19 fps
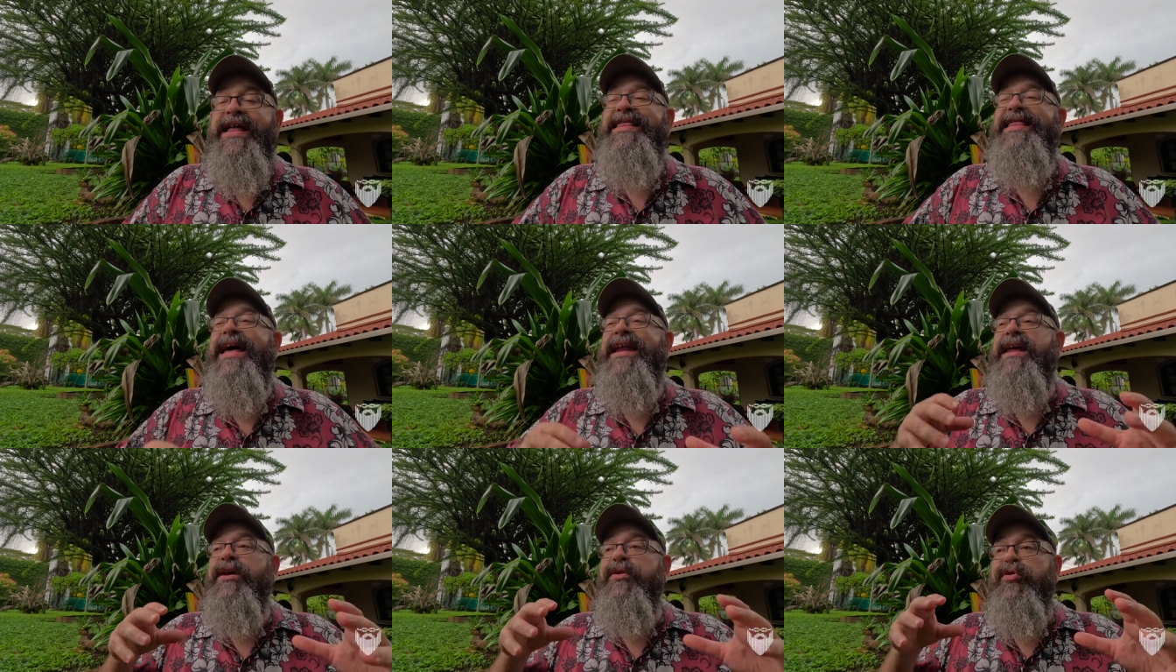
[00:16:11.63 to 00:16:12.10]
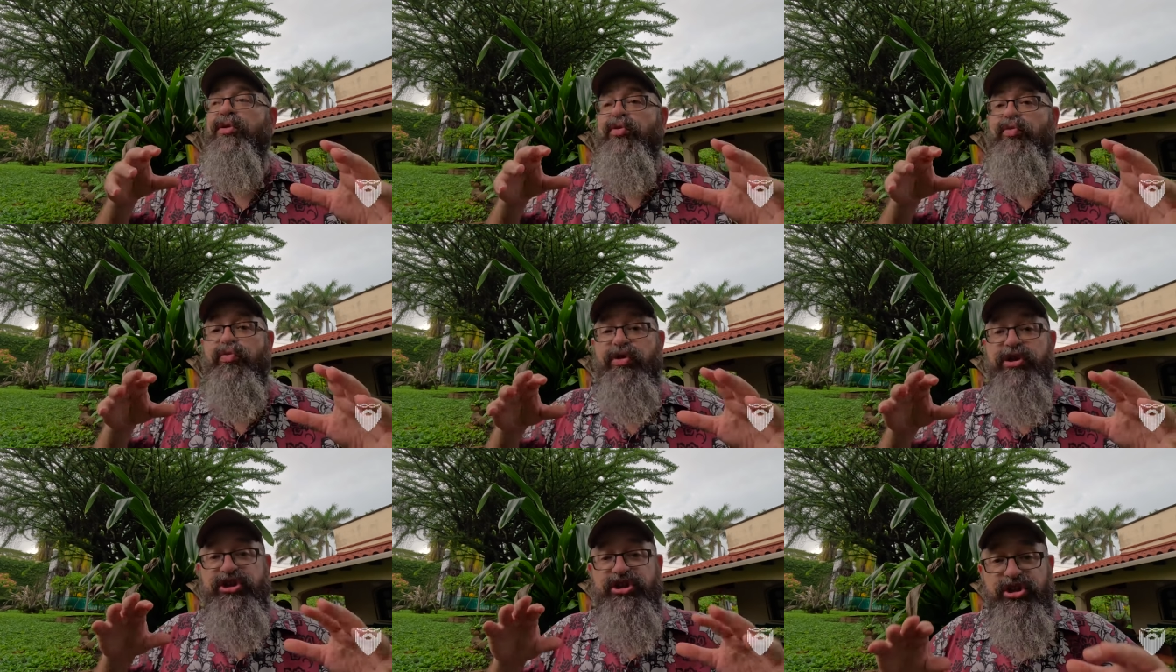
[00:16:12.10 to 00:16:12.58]
that it
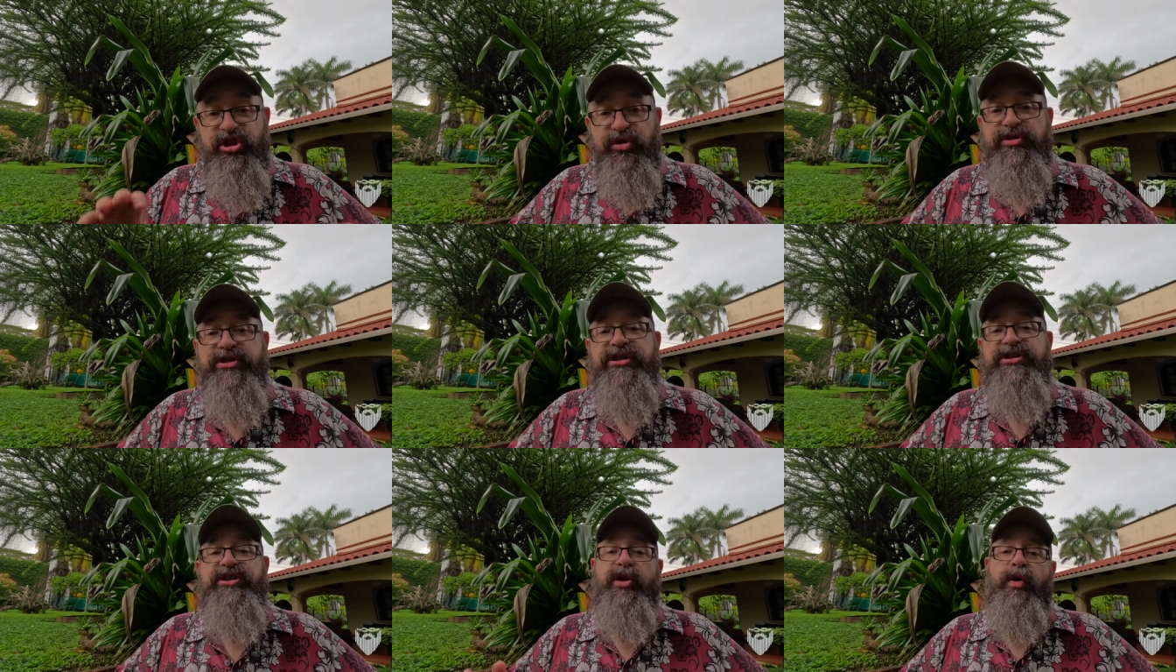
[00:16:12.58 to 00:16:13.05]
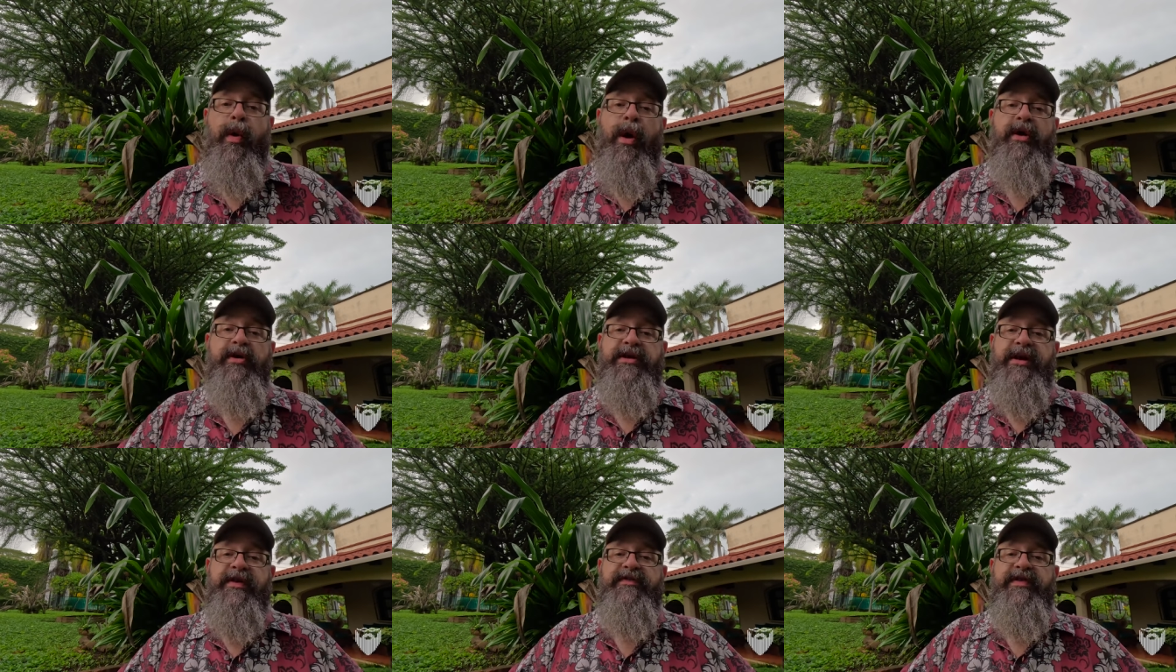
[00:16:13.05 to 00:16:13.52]
reduces the
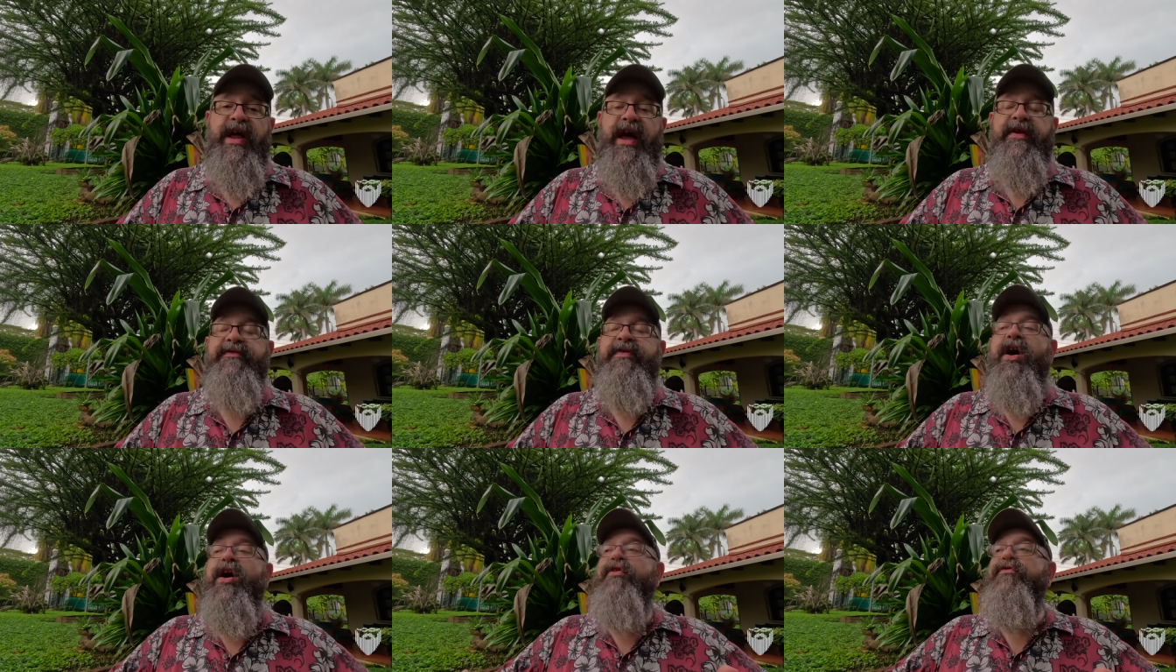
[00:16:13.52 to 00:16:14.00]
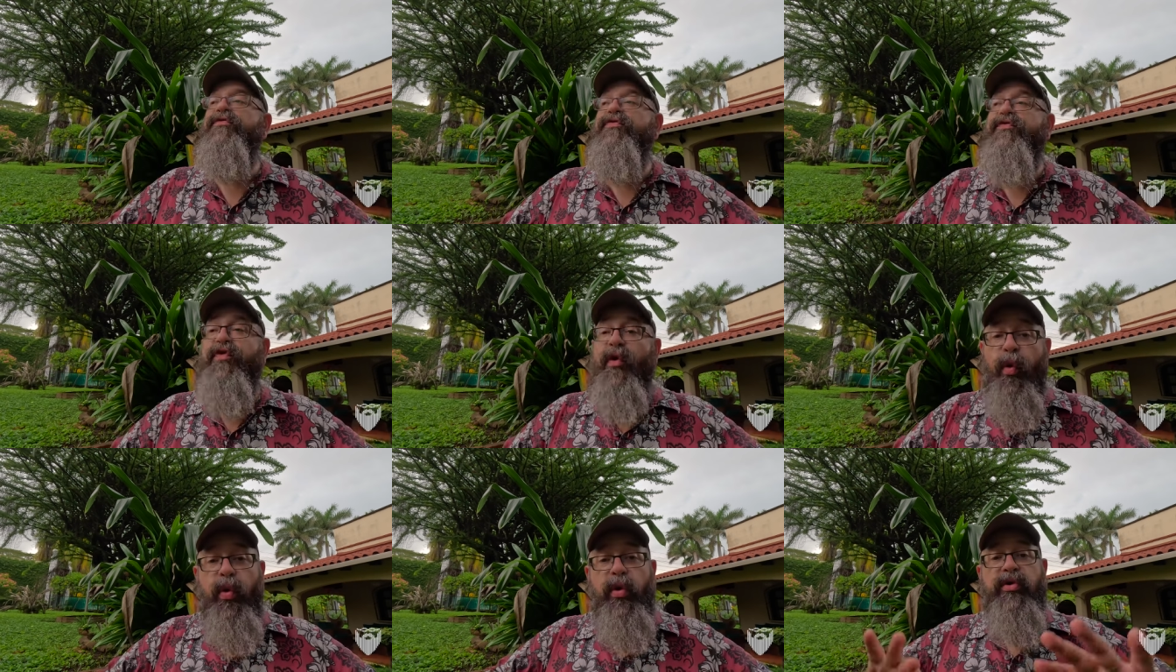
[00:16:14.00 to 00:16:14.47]
quality of life
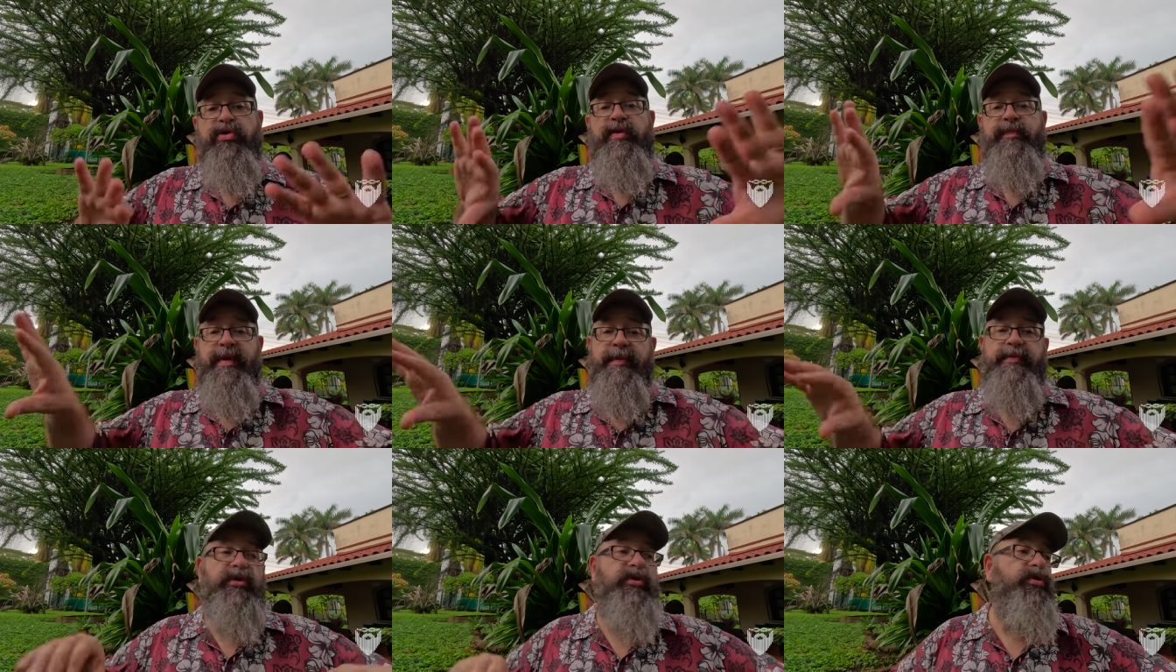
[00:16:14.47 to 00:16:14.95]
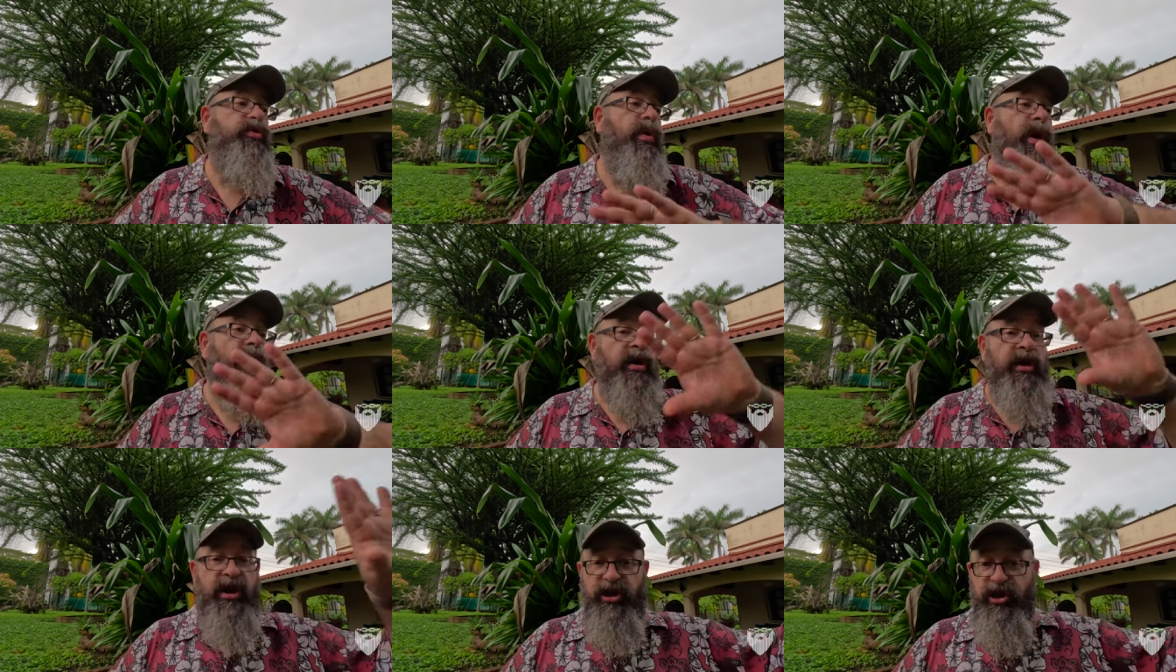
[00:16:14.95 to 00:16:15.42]
for the people who
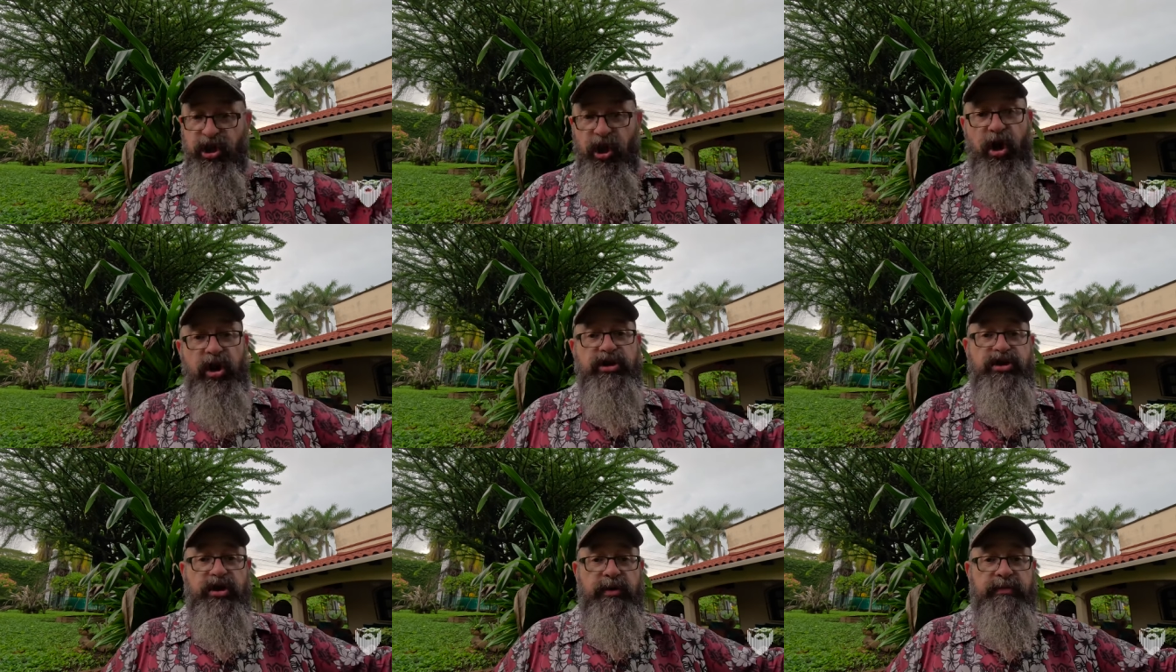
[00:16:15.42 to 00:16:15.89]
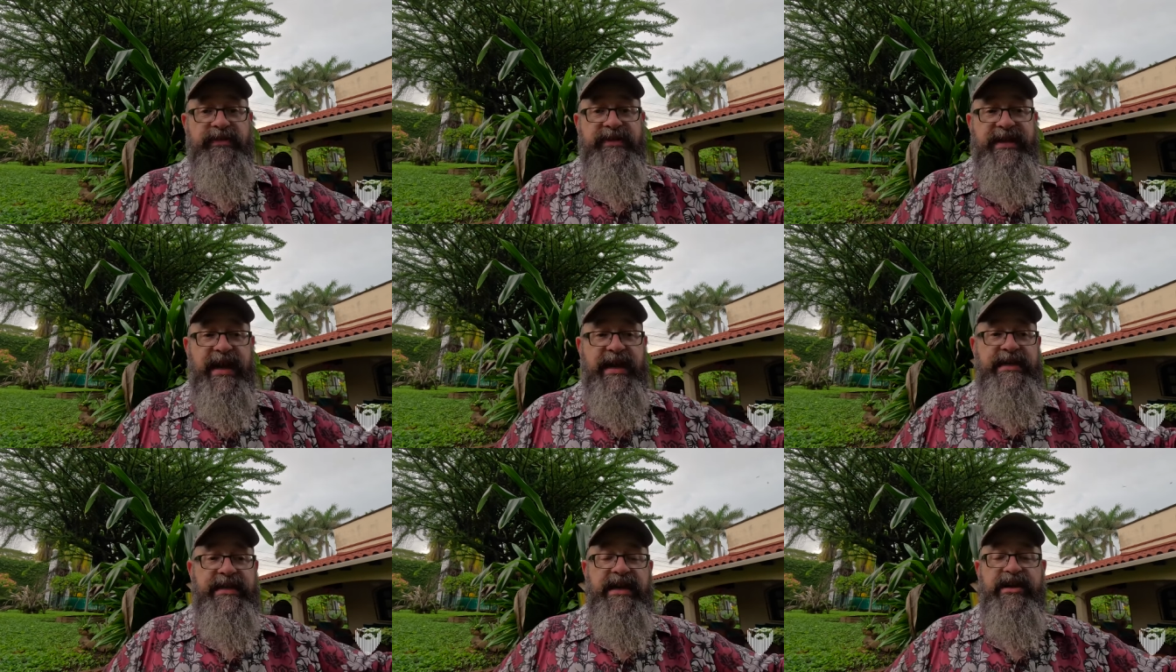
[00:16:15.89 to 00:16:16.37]
are long-term
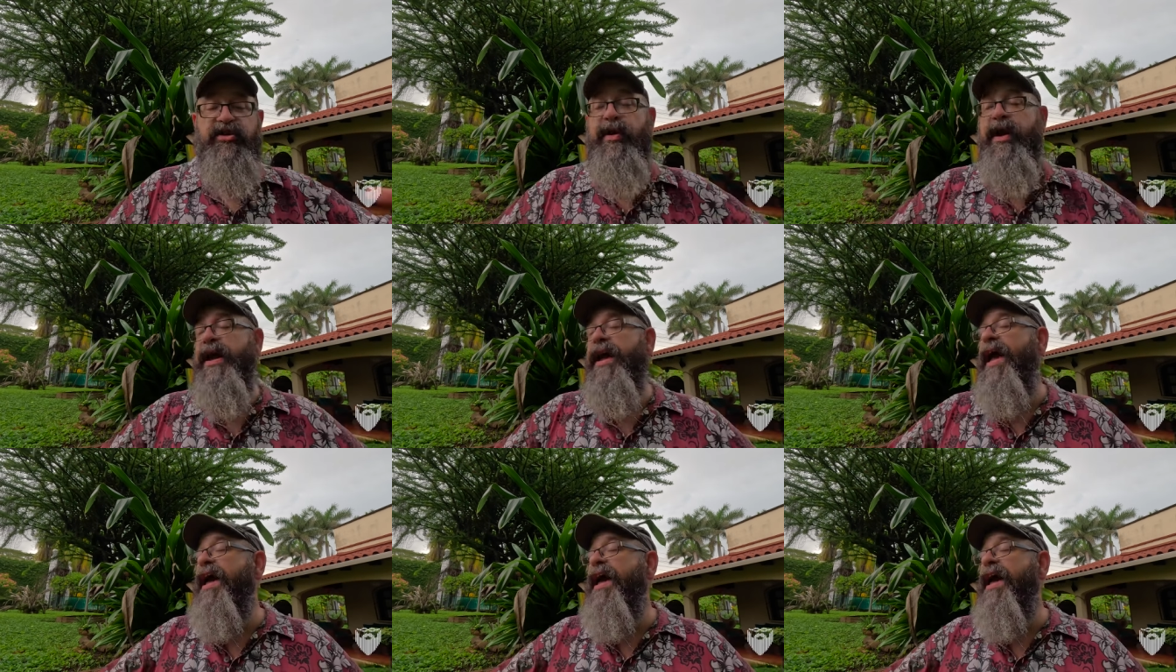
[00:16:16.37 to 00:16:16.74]
staying to integrate,